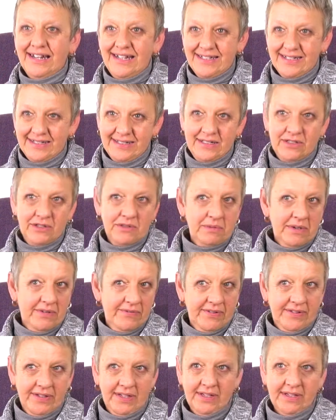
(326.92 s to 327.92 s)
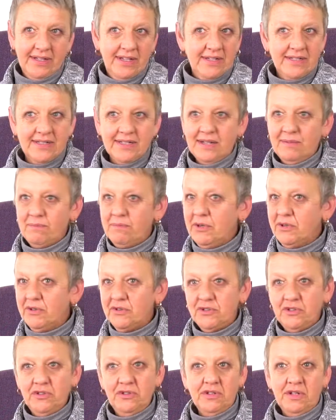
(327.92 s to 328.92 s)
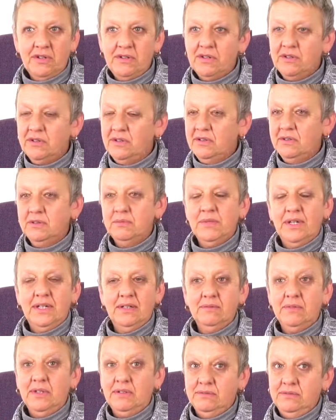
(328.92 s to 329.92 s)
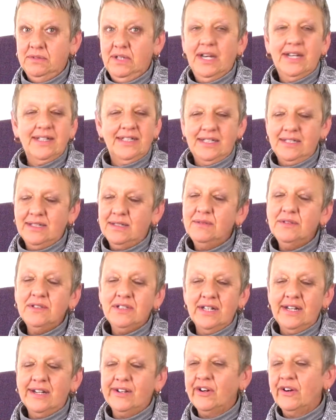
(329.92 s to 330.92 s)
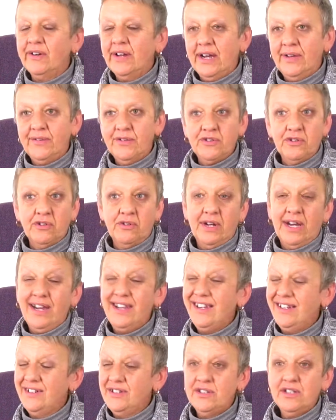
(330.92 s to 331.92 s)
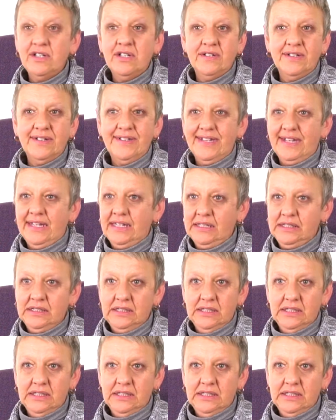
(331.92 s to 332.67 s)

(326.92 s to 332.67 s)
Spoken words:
Listening to everything they're saying, because you know you're going to come out. Well, I didn't till I got out the door. I hadn't heard a thing.